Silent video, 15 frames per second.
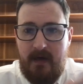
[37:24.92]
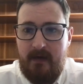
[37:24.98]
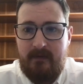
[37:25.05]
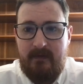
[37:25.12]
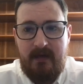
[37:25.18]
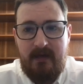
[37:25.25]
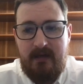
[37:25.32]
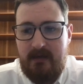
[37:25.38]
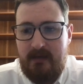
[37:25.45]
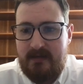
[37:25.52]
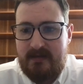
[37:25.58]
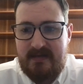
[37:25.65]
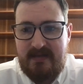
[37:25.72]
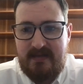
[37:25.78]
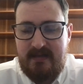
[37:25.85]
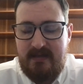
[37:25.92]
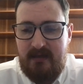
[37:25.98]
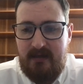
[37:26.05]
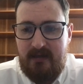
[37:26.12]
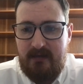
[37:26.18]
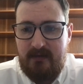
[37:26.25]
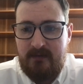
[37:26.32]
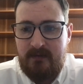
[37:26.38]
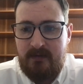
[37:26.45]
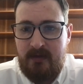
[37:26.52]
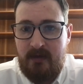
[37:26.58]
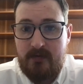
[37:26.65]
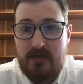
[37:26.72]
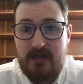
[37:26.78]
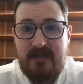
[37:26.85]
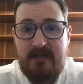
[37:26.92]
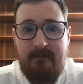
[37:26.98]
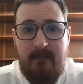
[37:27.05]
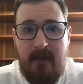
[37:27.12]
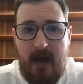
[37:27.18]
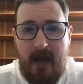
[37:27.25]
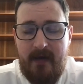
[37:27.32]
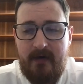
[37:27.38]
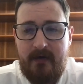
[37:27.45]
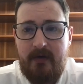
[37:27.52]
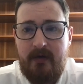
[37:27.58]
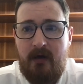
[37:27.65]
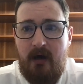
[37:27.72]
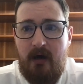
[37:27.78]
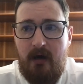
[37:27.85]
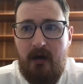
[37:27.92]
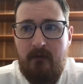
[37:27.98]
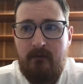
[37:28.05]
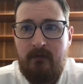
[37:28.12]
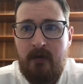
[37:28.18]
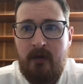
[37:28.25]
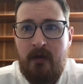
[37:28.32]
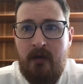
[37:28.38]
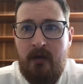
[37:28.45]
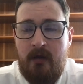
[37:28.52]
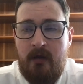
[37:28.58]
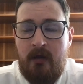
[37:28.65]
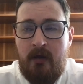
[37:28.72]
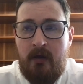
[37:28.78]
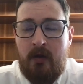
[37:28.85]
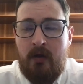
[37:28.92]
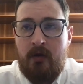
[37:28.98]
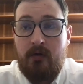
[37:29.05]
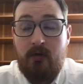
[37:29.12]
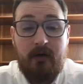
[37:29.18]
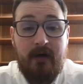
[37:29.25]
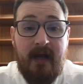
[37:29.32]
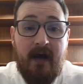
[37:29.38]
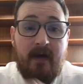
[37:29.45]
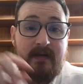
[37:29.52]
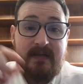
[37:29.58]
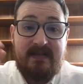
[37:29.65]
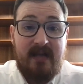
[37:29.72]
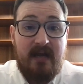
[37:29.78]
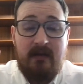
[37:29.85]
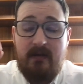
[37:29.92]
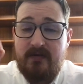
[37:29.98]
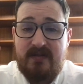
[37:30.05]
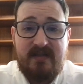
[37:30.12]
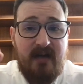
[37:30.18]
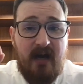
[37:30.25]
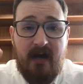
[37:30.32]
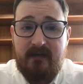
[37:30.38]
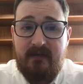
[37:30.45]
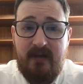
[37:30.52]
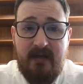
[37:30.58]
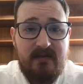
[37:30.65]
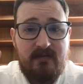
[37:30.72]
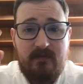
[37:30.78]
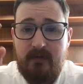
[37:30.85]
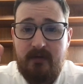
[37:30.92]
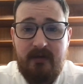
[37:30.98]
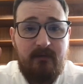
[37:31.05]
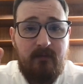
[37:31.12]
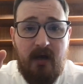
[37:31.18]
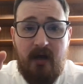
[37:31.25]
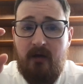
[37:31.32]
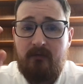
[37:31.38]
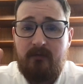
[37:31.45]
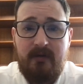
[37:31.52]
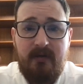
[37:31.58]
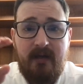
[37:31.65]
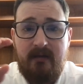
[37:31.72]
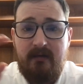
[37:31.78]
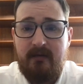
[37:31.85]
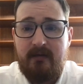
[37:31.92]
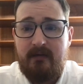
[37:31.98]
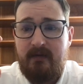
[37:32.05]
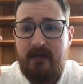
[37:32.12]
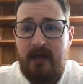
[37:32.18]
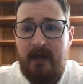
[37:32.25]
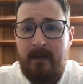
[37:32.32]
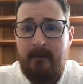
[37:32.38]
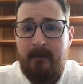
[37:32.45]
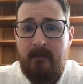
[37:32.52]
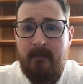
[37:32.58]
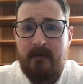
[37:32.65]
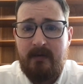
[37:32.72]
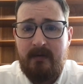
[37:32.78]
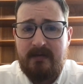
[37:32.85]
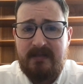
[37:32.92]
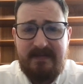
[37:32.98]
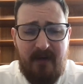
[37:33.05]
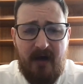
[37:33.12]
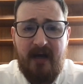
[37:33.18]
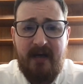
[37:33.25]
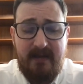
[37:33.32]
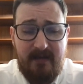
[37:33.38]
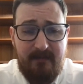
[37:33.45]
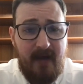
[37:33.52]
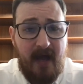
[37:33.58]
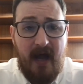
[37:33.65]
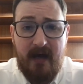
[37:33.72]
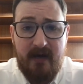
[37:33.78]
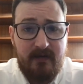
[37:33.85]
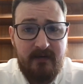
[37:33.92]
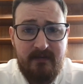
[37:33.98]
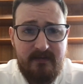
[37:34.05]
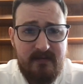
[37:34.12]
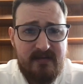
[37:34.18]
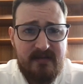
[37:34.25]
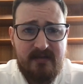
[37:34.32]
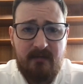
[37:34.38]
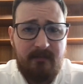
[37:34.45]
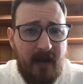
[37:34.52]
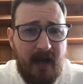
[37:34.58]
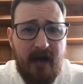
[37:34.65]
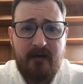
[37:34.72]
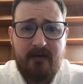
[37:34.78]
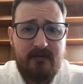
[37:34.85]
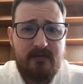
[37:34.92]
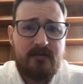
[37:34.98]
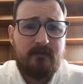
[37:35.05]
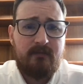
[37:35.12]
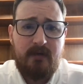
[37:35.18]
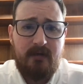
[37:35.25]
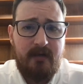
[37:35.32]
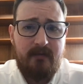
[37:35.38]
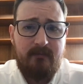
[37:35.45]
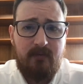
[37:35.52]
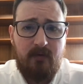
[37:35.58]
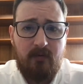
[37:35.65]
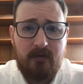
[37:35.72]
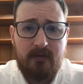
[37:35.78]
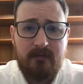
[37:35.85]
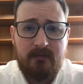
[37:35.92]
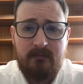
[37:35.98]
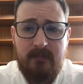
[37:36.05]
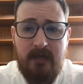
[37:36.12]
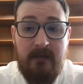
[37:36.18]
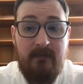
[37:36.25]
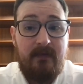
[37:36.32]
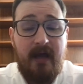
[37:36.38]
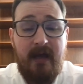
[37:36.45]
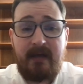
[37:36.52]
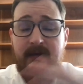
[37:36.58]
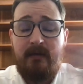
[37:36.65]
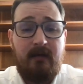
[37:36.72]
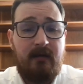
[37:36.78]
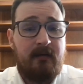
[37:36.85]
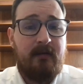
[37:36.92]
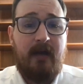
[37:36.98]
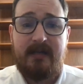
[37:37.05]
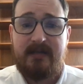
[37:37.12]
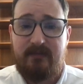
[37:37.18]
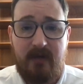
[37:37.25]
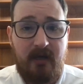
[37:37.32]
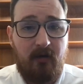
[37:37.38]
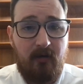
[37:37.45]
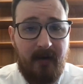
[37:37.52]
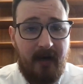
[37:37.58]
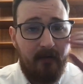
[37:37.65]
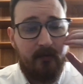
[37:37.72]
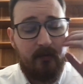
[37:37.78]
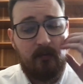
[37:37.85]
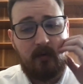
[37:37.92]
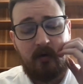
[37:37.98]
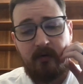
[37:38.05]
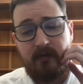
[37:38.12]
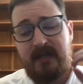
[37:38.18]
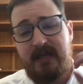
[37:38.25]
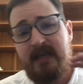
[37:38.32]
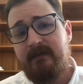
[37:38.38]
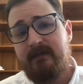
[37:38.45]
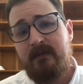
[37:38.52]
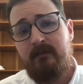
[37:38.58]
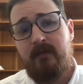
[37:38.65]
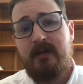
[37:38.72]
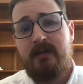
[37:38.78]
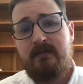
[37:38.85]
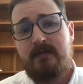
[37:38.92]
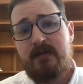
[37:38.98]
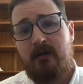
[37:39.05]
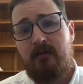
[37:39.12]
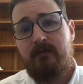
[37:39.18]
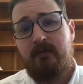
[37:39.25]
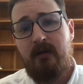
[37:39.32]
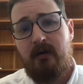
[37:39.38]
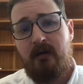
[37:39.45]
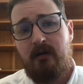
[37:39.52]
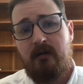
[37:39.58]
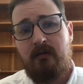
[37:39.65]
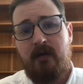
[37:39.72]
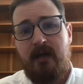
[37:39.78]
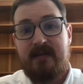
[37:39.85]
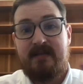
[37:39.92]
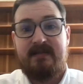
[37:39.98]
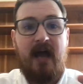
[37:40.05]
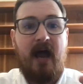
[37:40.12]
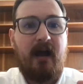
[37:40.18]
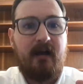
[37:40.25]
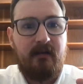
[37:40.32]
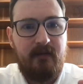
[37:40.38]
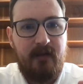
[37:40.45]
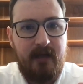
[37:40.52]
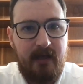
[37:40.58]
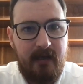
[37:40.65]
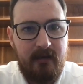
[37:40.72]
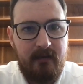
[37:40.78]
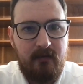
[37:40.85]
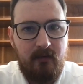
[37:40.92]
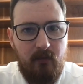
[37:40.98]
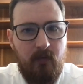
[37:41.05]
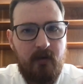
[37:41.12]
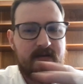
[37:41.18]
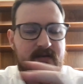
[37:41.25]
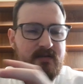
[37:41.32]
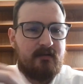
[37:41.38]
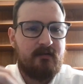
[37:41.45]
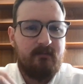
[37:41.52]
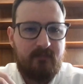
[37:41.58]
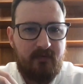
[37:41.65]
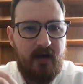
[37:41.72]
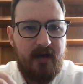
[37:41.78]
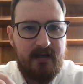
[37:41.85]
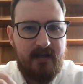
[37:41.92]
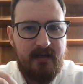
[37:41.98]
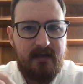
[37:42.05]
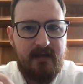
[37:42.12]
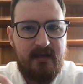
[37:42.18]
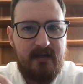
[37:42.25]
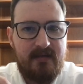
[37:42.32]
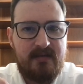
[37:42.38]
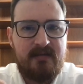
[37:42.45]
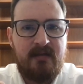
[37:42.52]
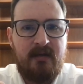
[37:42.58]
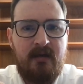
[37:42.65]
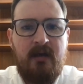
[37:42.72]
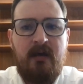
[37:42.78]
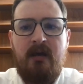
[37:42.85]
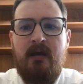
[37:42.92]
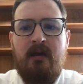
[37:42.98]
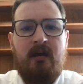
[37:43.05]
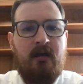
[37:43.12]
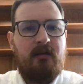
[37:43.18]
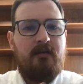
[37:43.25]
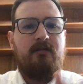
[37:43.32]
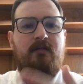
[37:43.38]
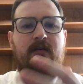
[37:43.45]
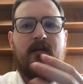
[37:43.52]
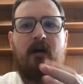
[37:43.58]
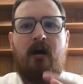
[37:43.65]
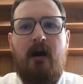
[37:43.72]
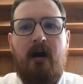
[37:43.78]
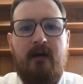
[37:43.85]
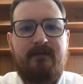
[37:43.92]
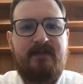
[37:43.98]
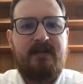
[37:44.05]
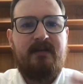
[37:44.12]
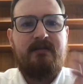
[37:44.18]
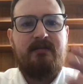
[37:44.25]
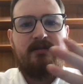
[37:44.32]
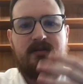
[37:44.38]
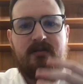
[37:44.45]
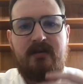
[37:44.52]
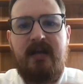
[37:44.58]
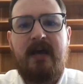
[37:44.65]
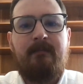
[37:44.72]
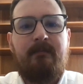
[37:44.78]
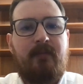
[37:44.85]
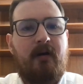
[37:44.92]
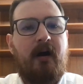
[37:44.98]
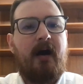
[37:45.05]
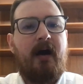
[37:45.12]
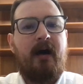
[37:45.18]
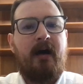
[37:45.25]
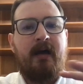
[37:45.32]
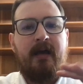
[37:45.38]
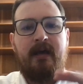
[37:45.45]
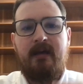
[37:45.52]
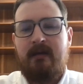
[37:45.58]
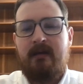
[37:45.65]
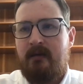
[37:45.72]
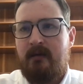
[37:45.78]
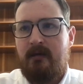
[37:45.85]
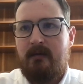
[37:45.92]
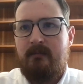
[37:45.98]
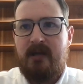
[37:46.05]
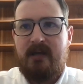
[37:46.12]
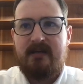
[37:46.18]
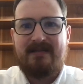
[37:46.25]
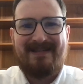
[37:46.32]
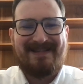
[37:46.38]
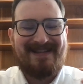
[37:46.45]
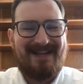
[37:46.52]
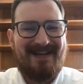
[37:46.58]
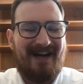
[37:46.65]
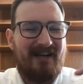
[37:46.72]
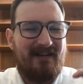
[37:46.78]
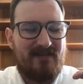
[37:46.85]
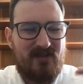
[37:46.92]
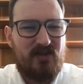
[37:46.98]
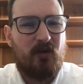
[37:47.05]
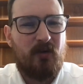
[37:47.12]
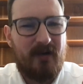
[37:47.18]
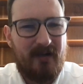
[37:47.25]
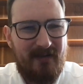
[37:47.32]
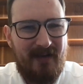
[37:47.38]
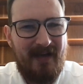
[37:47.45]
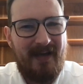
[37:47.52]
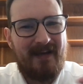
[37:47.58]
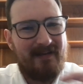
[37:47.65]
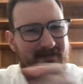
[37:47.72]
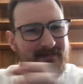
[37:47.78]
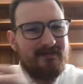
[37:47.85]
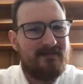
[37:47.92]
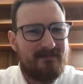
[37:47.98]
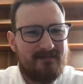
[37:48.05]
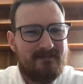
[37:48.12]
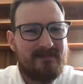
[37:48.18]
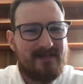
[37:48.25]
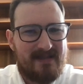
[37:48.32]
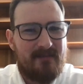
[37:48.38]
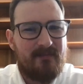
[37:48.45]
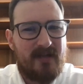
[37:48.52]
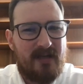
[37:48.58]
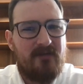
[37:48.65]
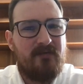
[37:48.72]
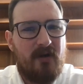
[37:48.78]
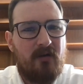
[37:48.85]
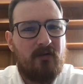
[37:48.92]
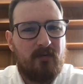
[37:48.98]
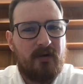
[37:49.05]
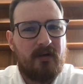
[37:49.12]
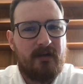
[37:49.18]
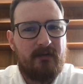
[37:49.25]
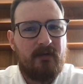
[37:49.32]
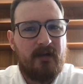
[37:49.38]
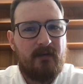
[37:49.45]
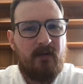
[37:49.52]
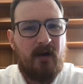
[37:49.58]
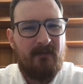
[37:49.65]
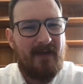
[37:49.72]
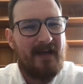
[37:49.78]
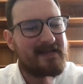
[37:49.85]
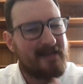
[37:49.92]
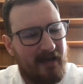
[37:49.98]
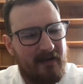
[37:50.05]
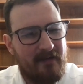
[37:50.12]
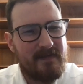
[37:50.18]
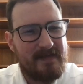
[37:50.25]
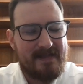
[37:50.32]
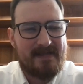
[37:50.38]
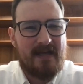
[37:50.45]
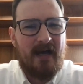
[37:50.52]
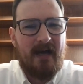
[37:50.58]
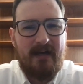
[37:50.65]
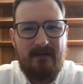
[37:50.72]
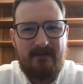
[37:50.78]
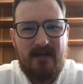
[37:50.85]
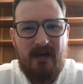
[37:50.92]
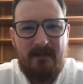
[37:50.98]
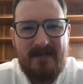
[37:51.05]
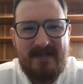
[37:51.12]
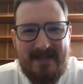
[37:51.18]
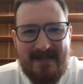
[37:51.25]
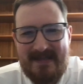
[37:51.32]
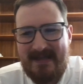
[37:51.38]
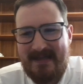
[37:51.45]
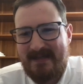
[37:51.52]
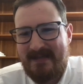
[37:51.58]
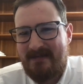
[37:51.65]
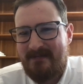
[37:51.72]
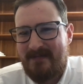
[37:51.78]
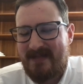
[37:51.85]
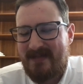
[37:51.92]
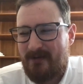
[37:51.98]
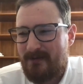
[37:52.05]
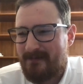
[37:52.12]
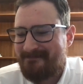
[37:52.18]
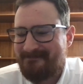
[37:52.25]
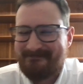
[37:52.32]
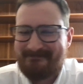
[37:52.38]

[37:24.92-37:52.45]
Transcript: I think it's uh, you know just a manner of learning how to say those stock things really well, really clearly, spotting the patterns. So patterns are really important. And then as we go about the world, even when you don't know exactly what a certain predicate is, you can often get by because it's kind of sort of like something you know really, really well. That's kind of the design of Thomas's system. So